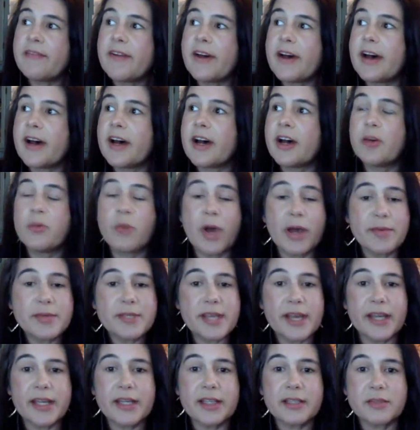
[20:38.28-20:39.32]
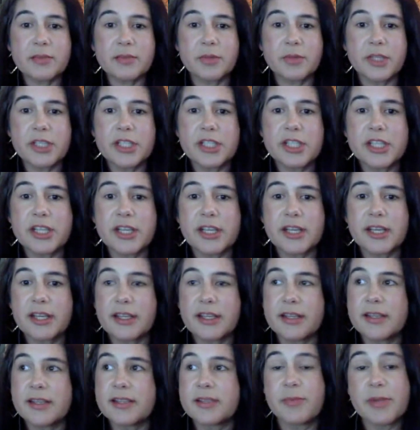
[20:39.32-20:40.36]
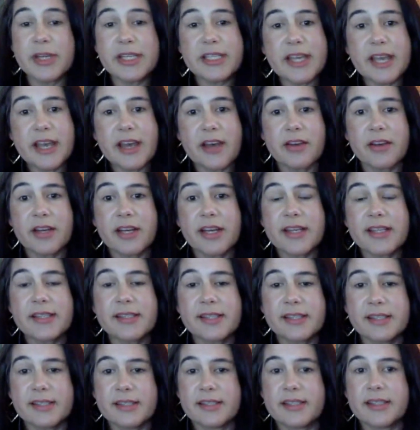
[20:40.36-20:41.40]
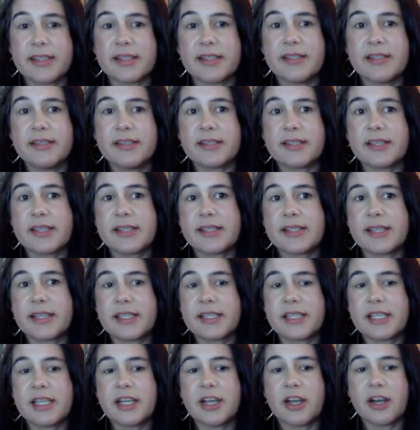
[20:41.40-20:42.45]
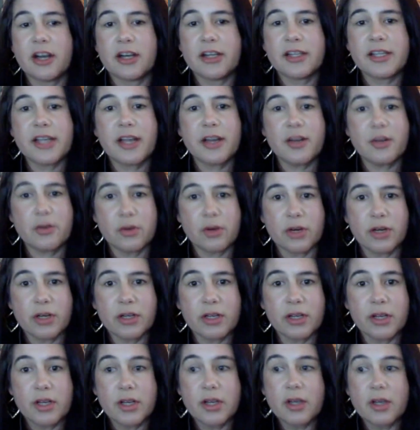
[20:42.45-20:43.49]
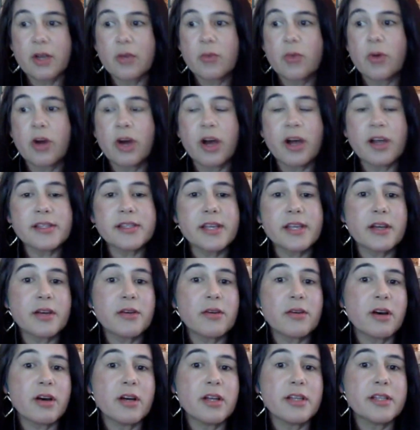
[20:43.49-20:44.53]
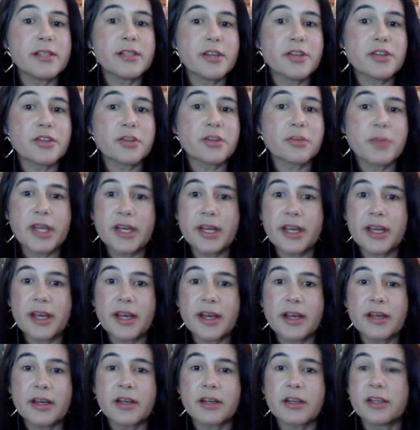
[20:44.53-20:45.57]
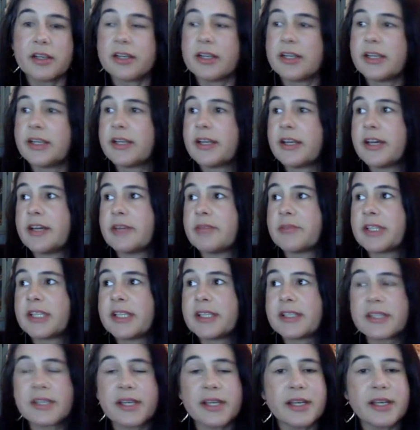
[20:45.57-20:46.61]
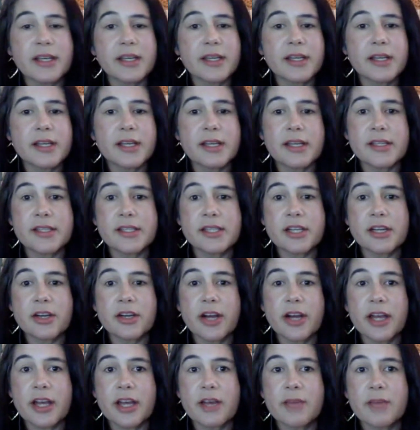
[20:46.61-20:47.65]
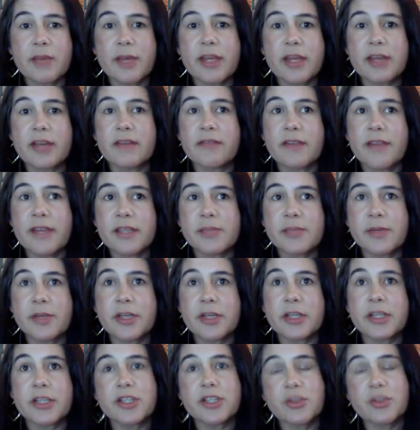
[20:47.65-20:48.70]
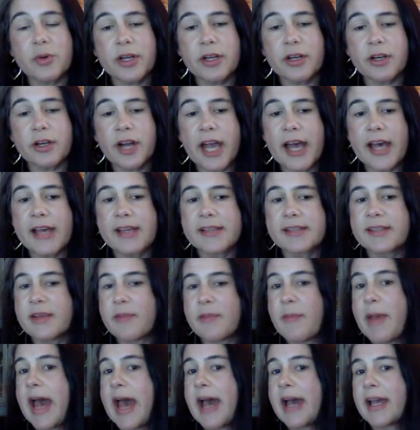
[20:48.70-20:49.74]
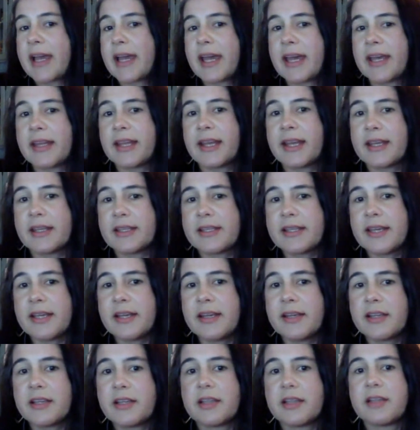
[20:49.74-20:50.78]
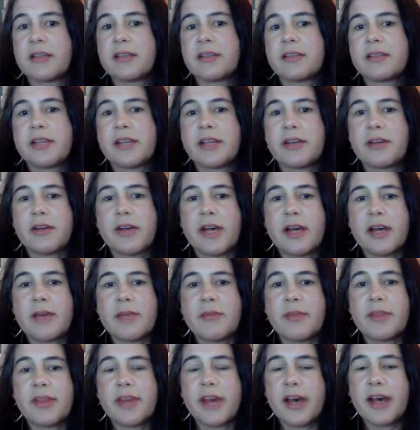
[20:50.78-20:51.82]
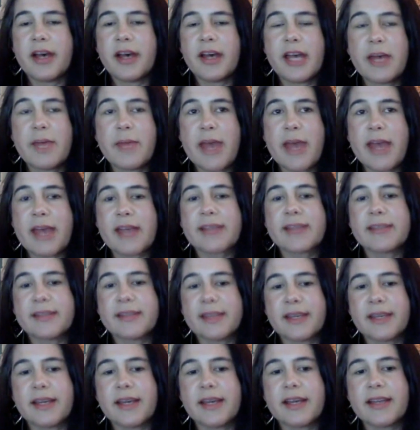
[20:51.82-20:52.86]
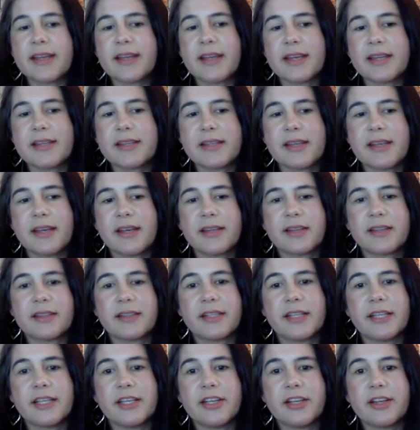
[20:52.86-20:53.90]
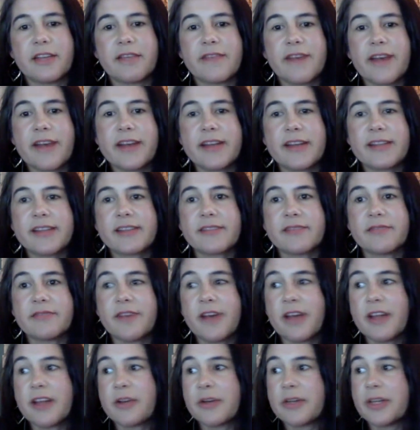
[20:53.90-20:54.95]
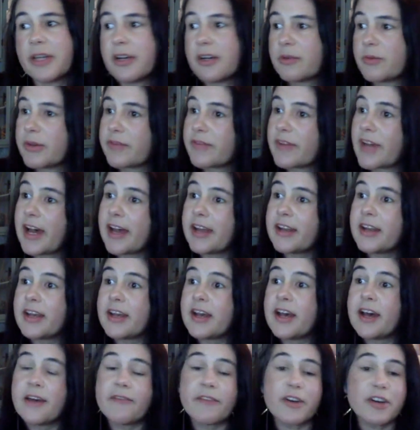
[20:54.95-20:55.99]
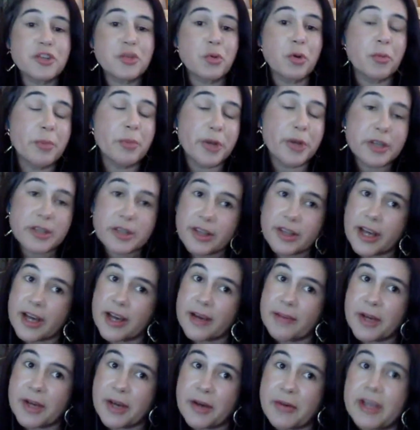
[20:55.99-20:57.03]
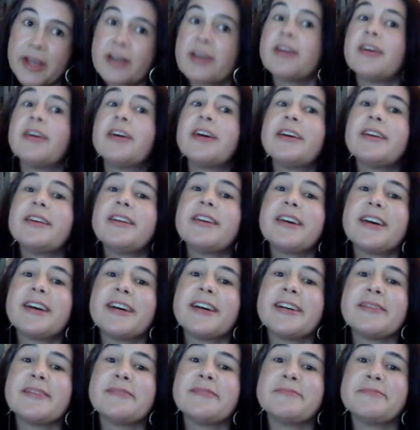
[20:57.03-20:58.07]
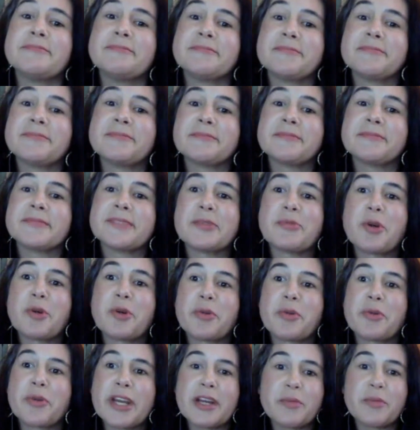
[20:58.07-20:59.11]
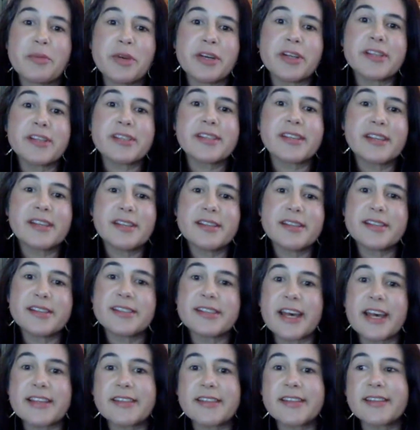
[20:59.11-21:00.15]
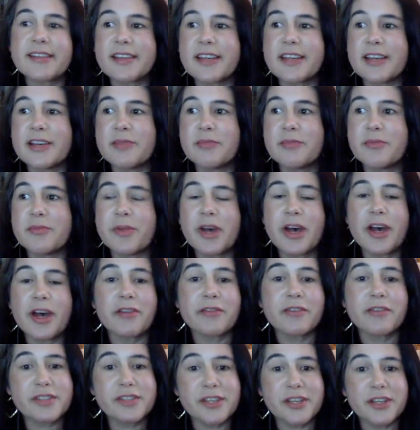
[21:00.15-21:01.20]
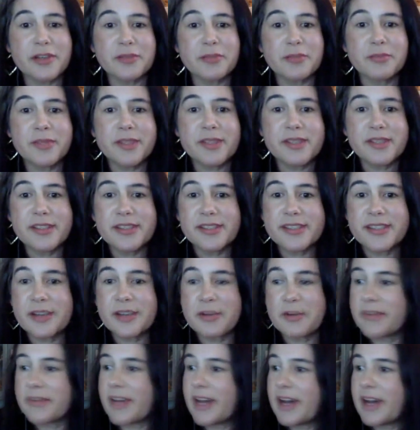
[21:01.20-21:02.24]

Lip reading: a website, which is midtownassistancectr.org. We're also on social media on LinkedIn, Instagram, and Facebook and Twitter as the MAC Atlanta. So the MAC Atlanta. And you can find us and follow along. We've got virtual book club going on where we're reading books and discussing them over Zoom. So we've got